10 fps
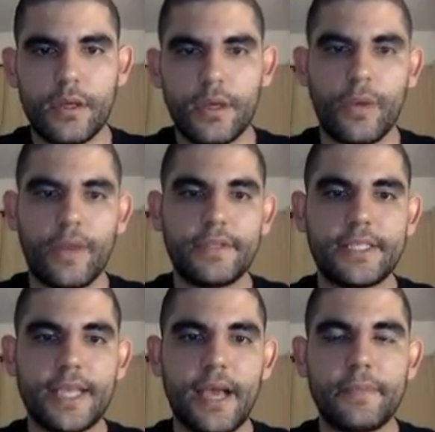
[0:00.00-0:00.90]
Whenever
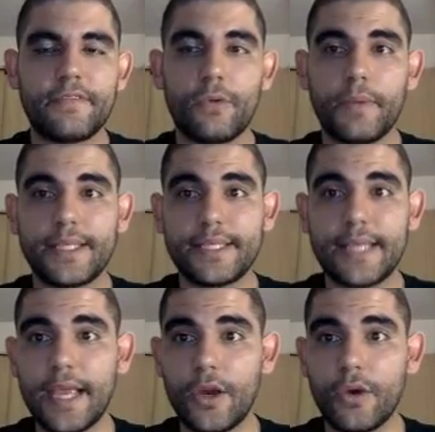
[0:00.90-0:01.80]
this gamete form a
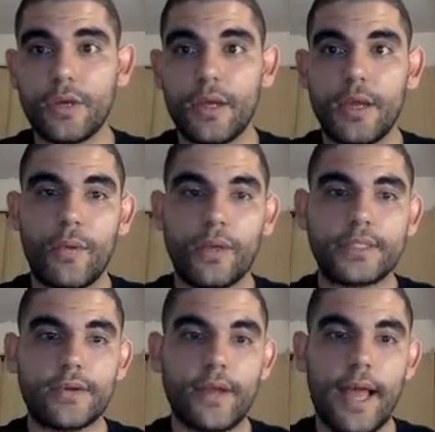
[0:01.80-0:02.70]
zygote,
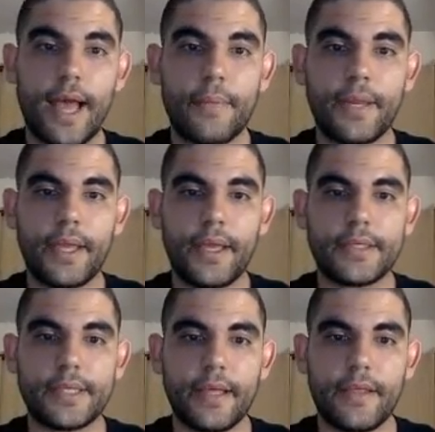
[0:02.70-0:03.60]
what's going to happen
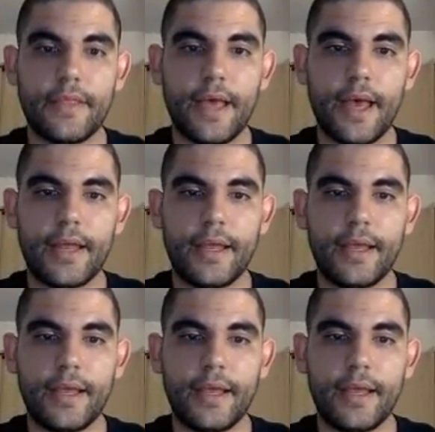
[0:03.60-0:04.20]
is that